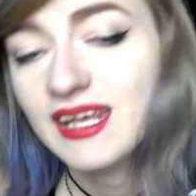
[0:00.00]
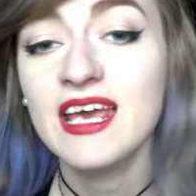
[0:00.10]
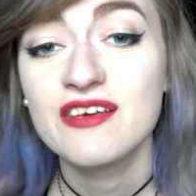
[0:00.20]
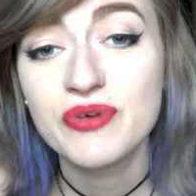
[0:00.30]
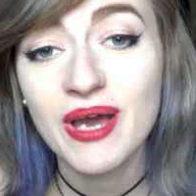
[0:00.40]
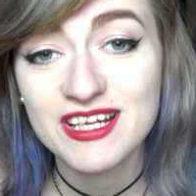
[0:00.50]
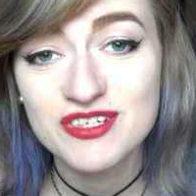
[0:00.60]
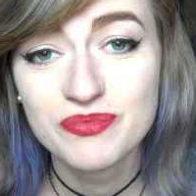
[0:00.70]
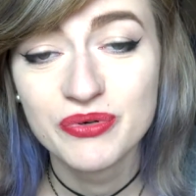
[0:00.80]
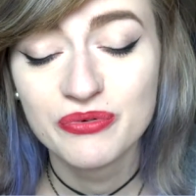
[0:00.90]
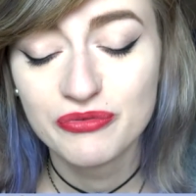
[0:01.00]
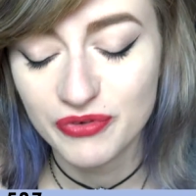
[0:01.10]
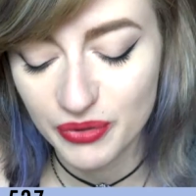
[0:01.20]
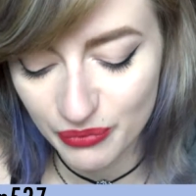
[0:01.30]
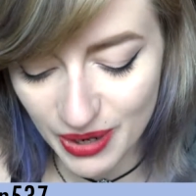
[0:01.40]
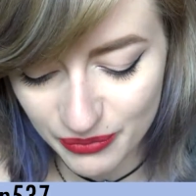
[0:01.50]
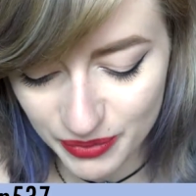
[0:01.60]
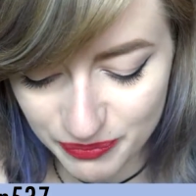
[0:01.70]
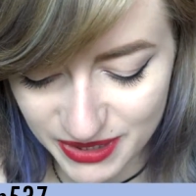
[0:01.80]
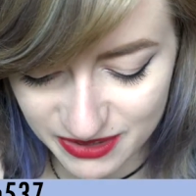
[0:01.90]
If you had to move, what
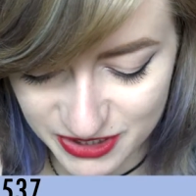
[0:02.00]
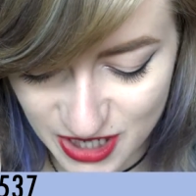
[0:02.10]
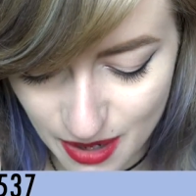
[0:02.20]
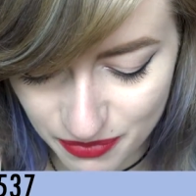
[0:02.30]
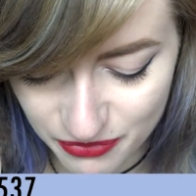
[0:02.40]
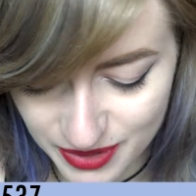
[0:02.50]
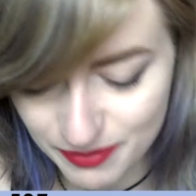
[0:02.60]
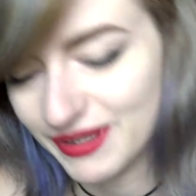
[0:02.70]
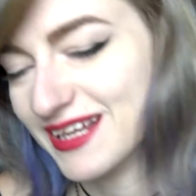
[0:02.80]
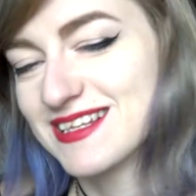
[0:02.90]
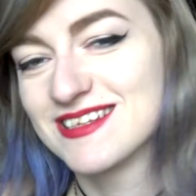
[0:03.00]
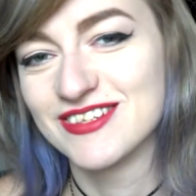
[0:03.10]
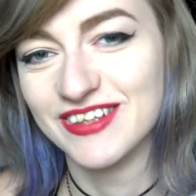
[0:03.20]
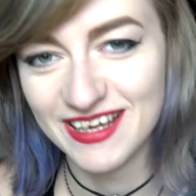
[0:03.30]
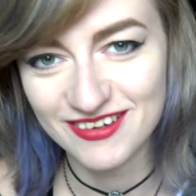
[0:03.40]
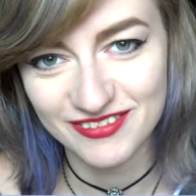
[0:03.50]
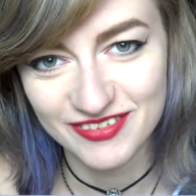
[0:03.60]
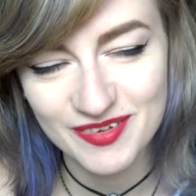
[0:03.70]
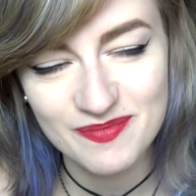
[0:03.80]
would be your top three places to live?